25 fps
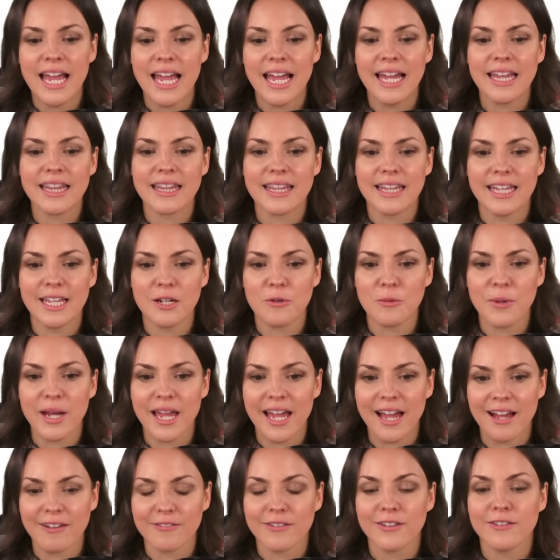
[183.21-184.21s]
And then we
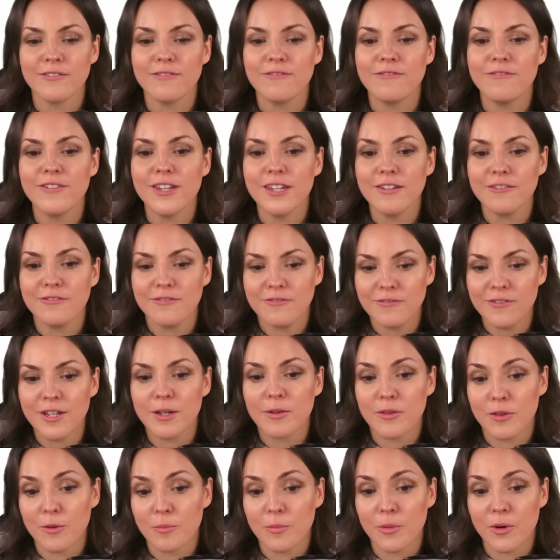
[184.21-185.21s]
have
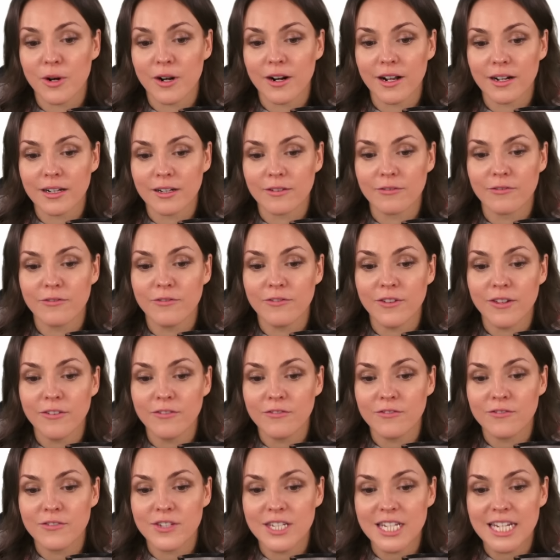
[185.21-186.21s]
the product of
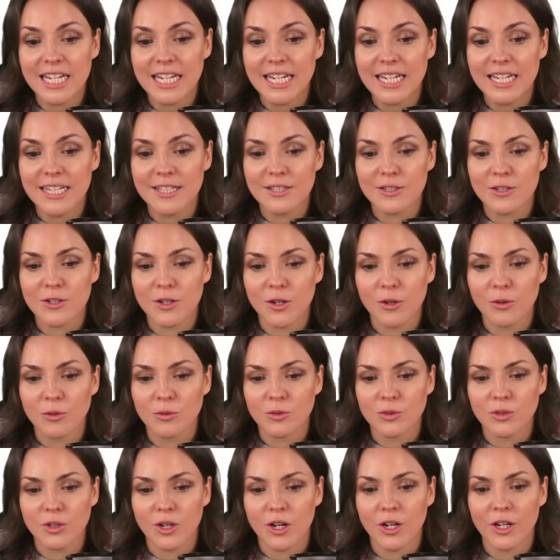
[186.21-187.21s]
50s
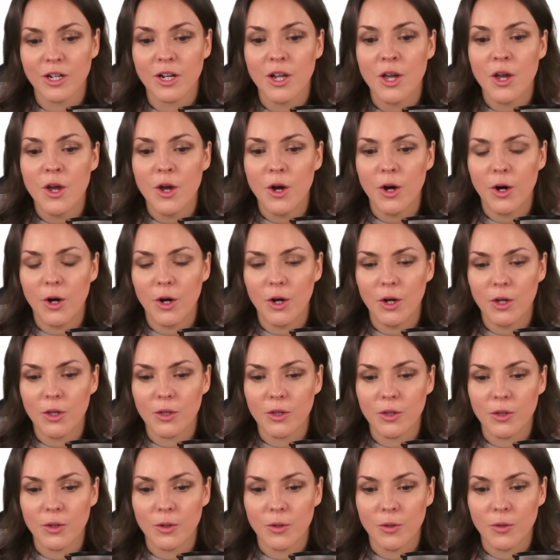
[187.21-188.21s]
goes on
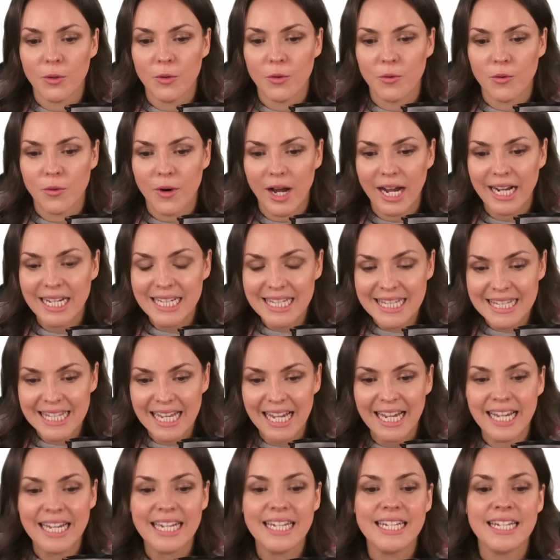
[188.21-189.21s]
the right
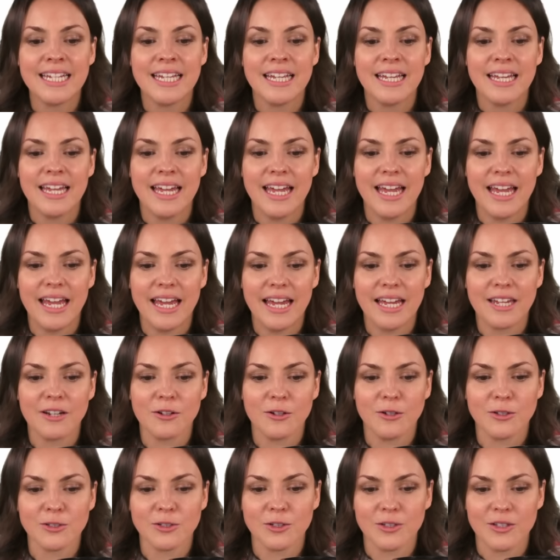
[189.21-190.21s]
side. And
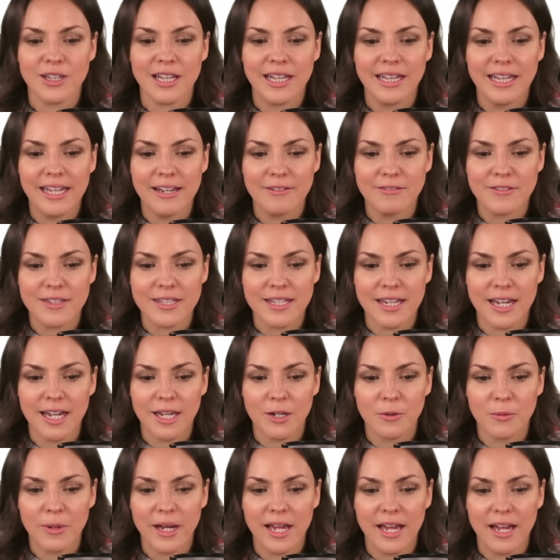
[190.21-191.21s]
also on the left
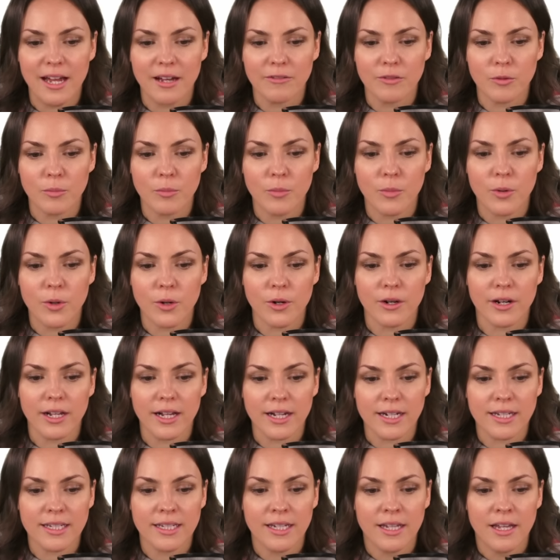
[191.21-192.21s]
side, we have a
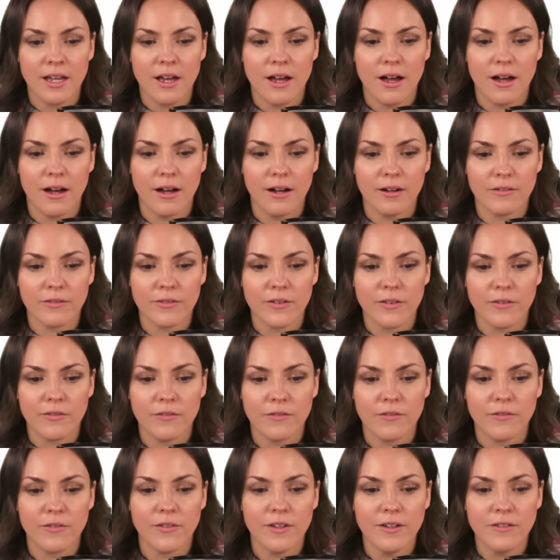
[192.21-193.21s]
product of
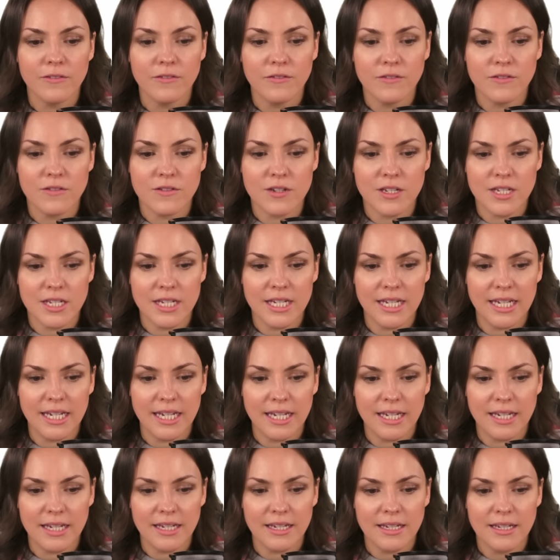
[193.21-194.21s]

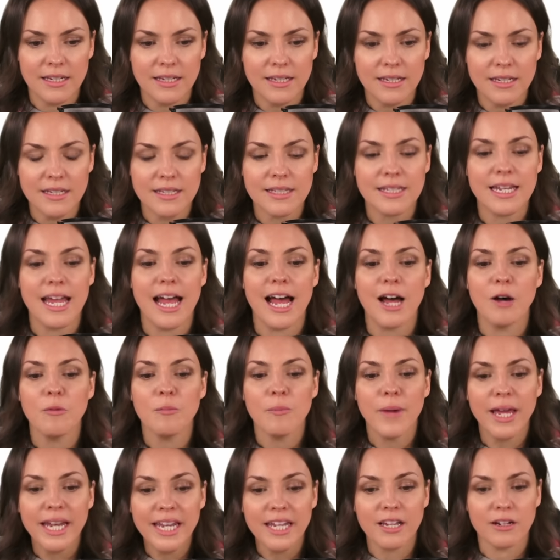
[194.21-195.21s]
50s. How
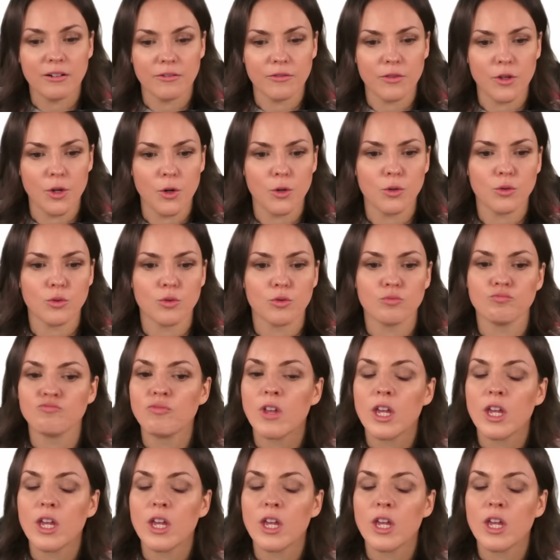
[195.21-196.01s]
many of those?